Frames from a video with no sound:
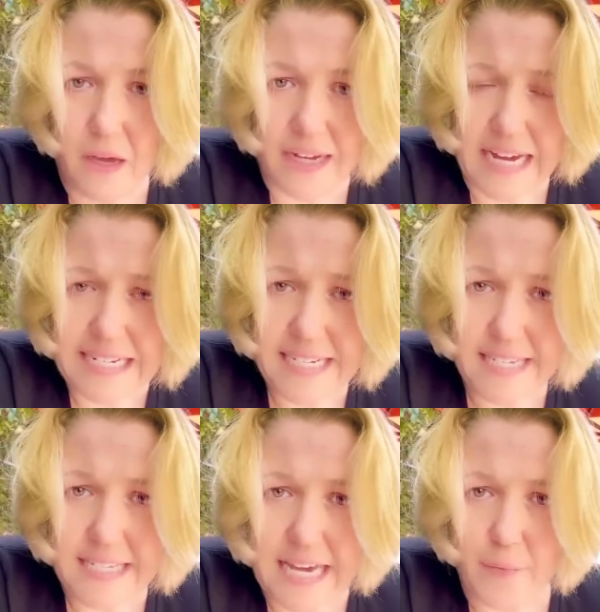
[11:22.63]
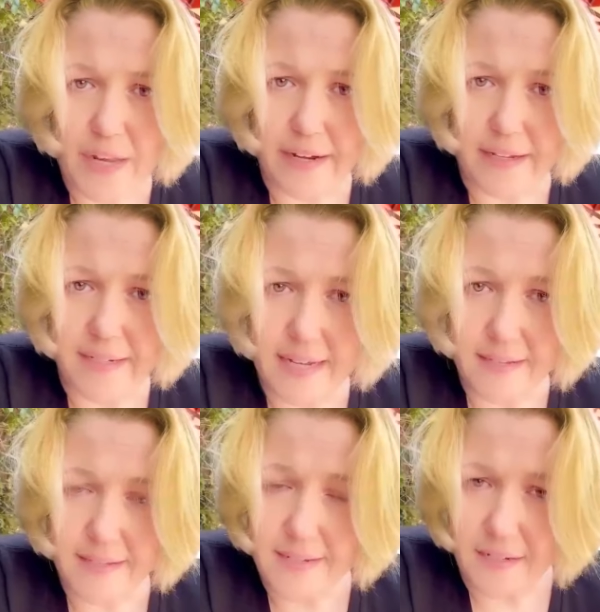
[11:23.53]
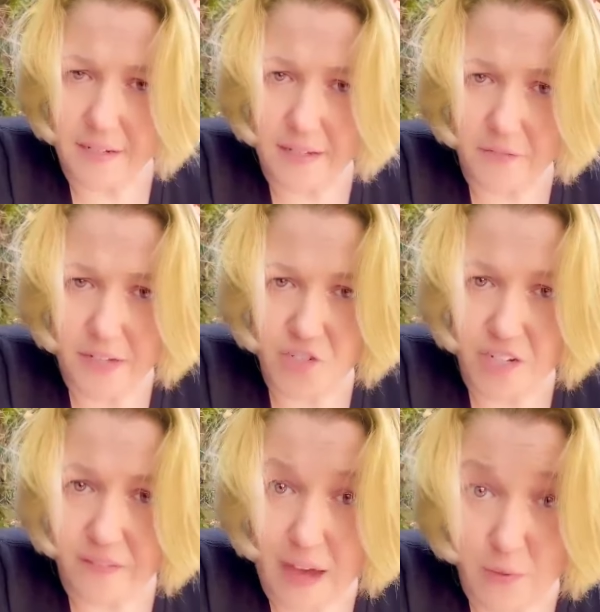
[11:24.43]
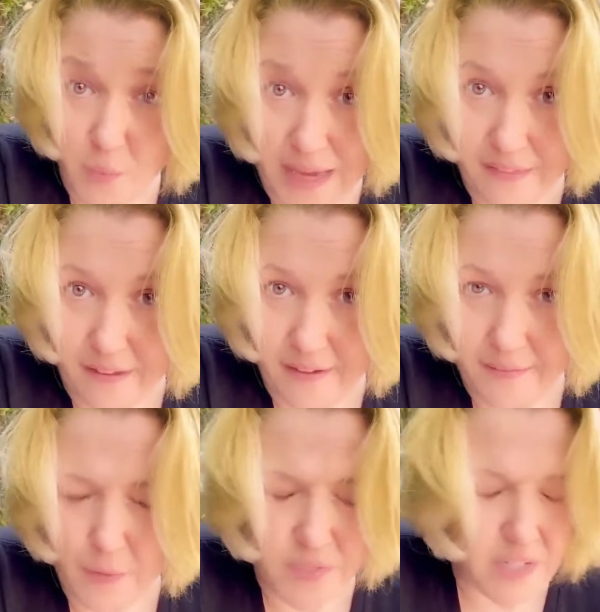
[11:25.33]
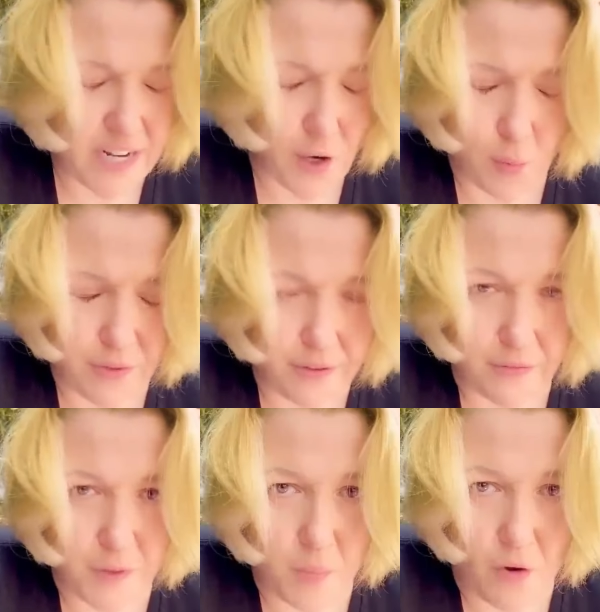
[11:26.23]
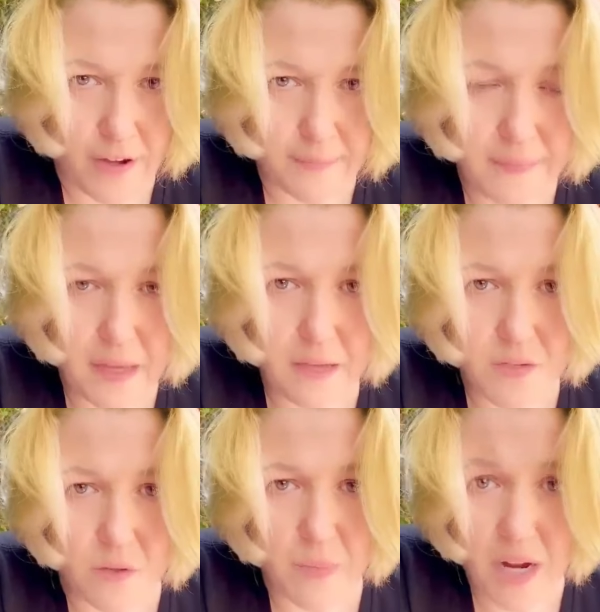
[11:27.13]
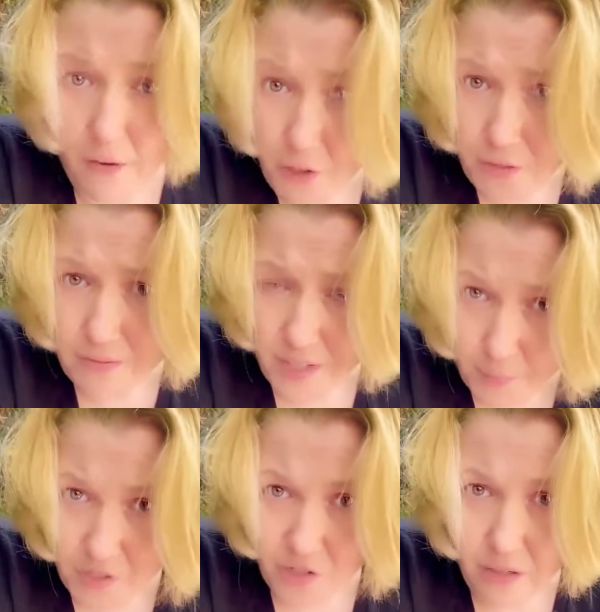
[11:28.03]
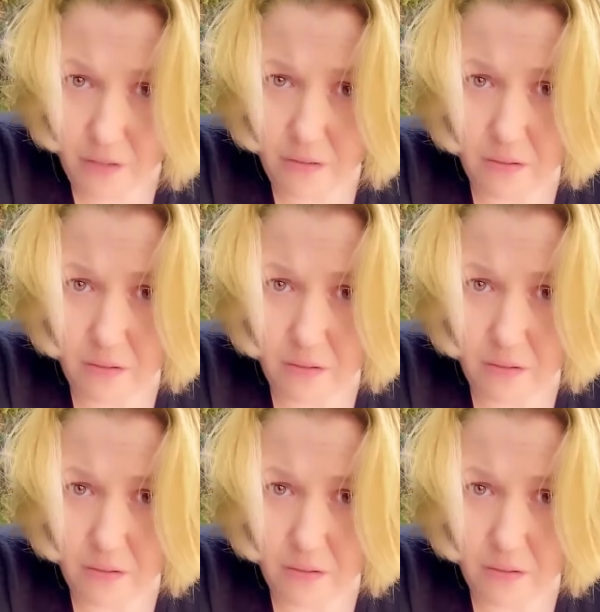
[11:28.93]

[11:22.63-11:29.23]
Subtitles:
In 1968, we had a contested convention, and that was a bad thing. That was a terrible thing for the party. So the McGovern Commission